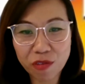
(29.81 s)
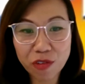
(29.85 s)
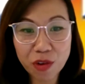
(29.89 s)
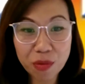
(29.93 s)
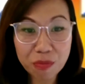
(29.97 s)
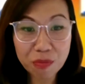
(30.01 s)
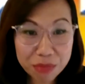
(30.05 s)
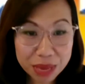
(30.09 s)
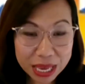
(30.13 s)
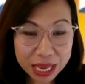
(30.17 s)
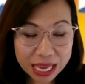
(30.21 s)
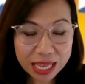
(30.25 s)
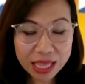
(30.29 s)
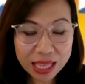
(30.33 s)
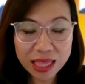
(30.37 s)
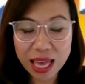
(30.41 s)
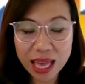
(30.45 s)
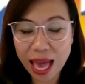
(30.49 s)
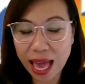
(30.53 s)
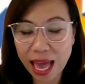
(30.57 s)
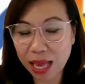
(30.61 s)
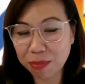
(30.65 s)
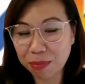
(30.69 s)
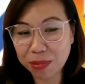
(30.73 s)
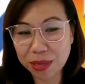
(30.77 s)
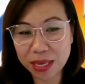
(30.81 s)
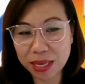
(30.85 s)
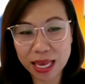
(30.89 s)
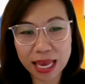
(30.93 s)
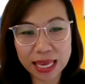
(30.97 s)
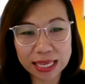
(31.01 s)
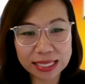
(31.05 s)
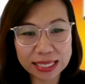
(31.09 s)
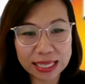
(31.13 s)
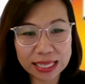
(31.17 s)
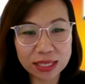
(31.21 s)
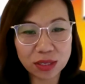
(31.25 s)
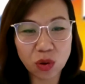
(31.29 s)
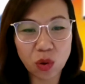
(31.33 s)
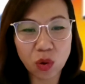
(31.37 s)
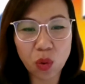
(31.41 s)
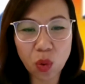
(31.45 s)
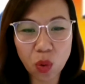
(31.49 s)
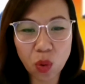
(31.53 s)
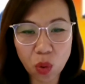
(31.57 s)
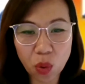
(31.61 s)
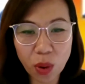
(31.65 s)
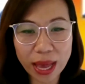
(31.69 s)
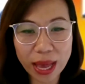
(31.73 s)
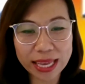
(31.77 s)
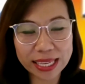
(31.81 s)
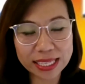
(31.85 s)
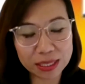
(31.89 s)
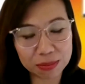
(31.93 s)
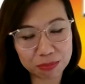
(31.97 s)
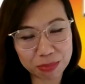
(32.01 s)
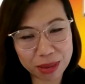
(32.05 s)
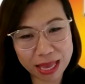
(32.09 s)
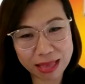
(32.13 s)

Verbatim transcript: For me, the APS has always